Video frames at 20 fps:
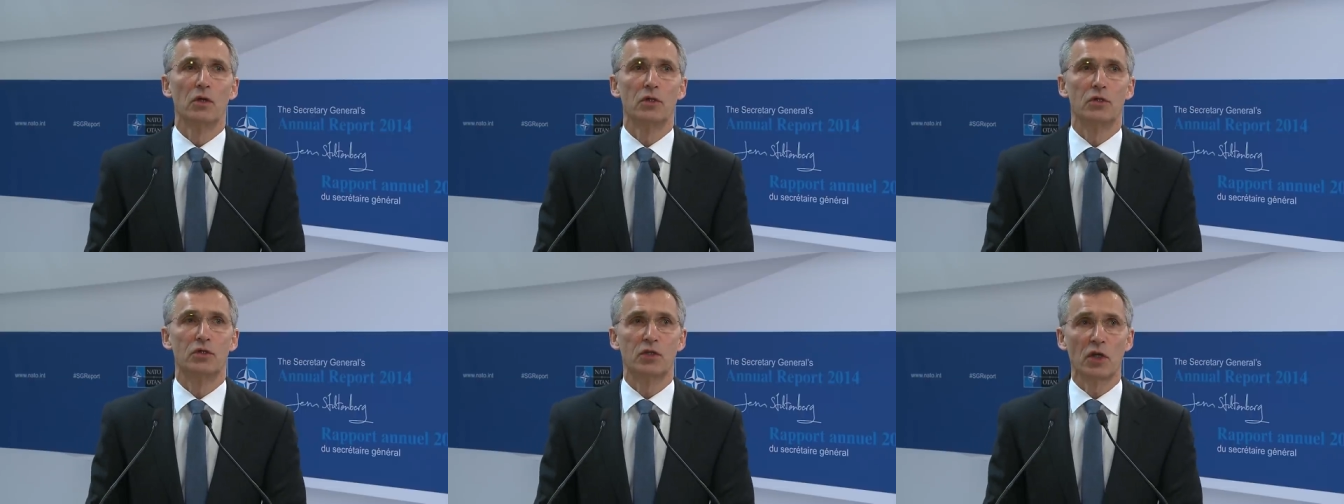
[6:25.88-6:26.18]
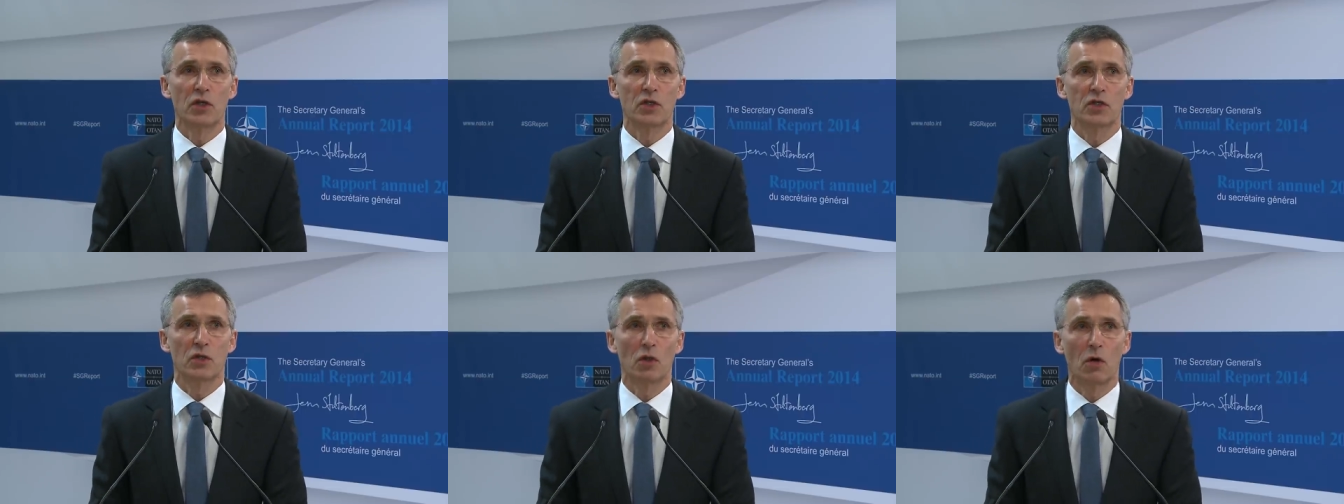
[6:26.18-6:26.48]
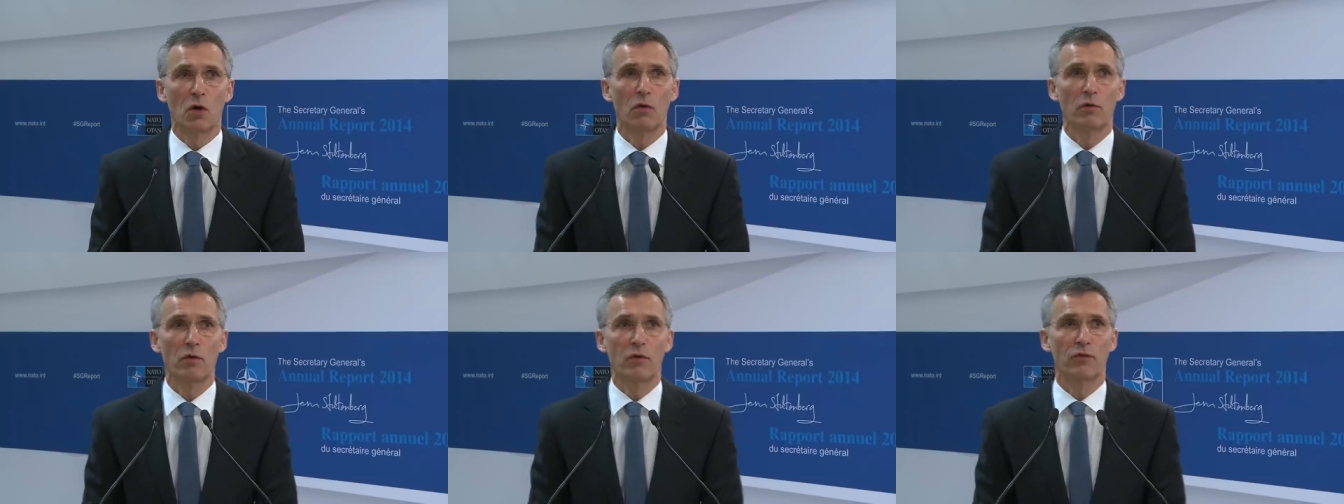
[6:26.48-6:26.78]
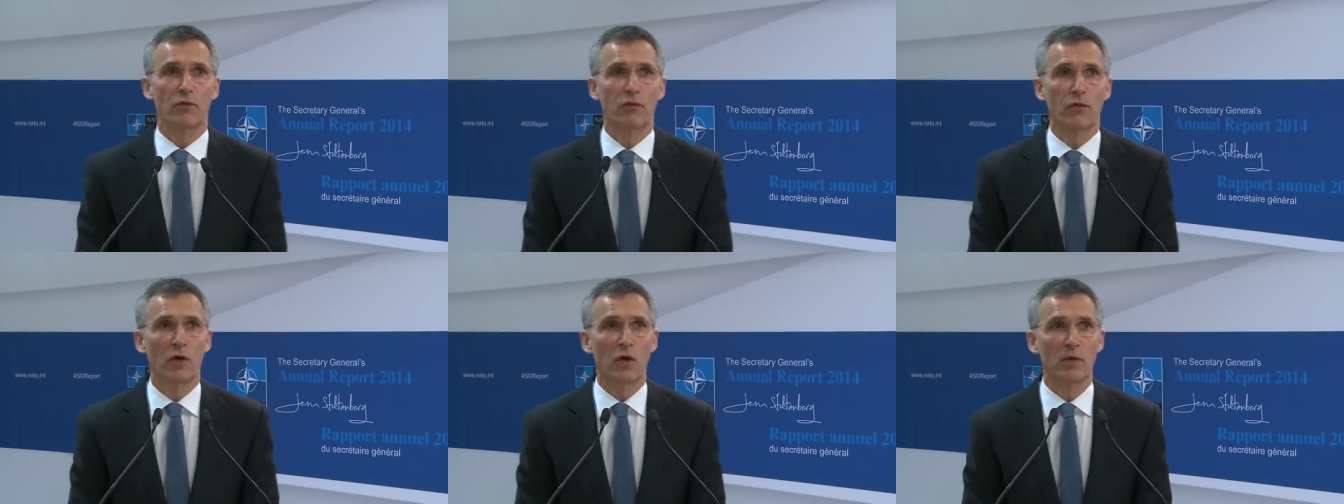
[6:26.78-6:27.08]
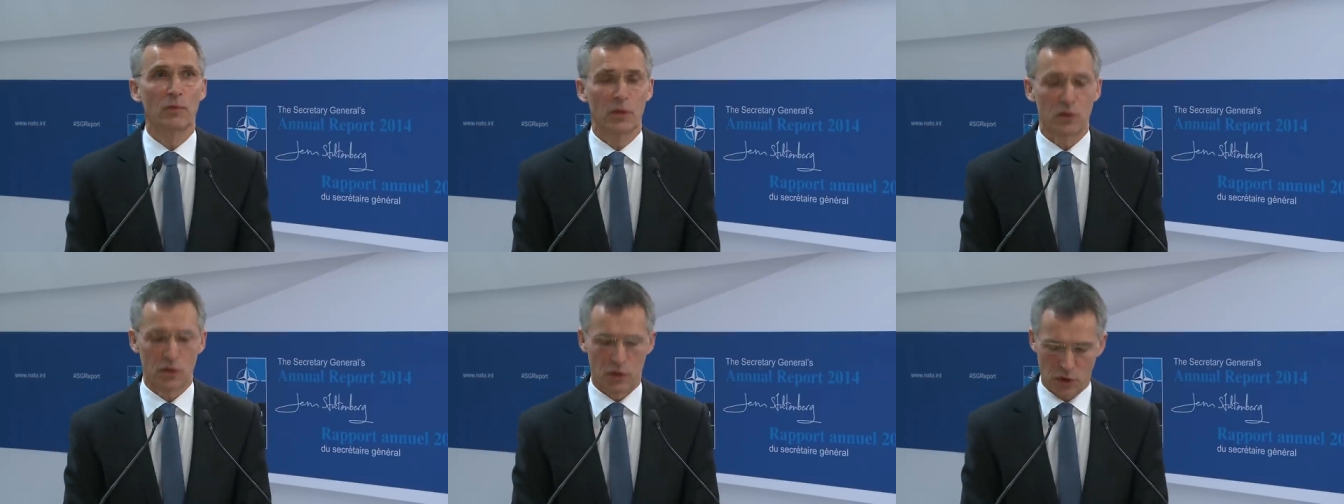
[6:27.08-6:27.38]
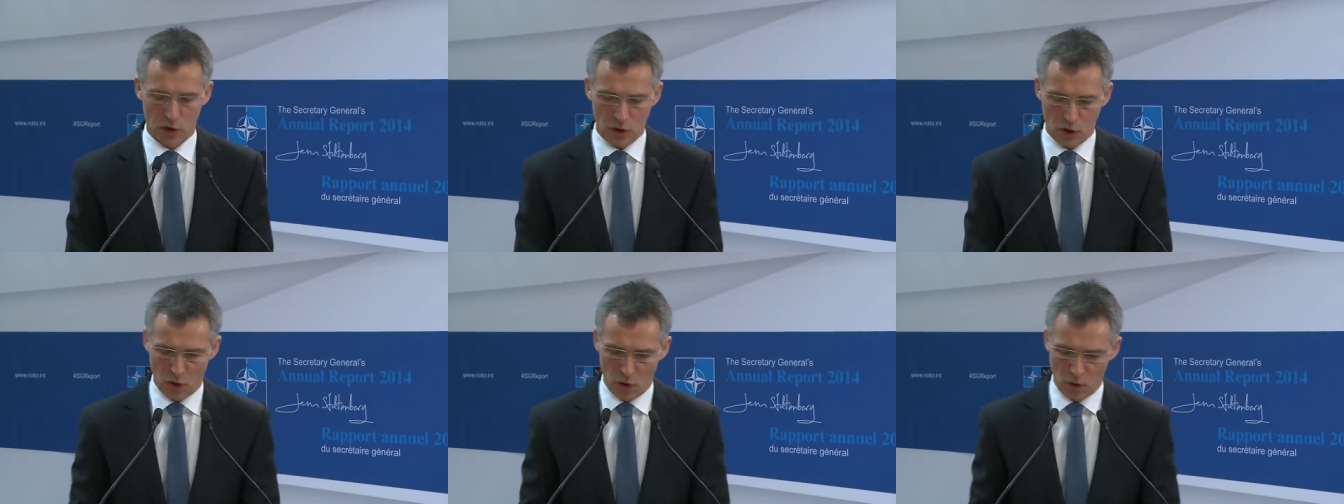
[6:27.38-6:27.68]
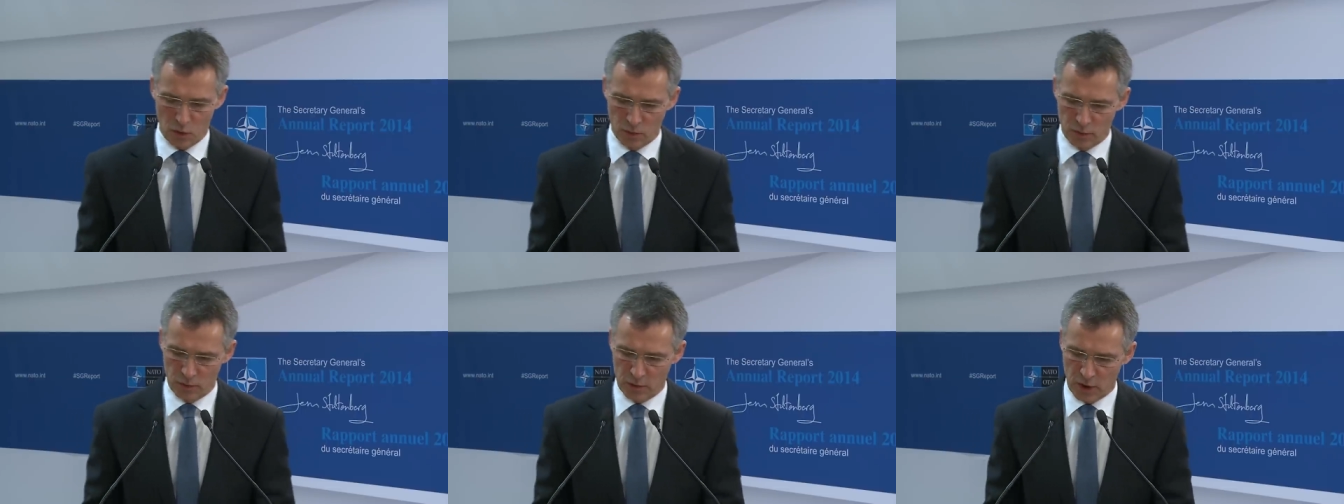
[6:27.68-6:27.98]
Just over four months ago,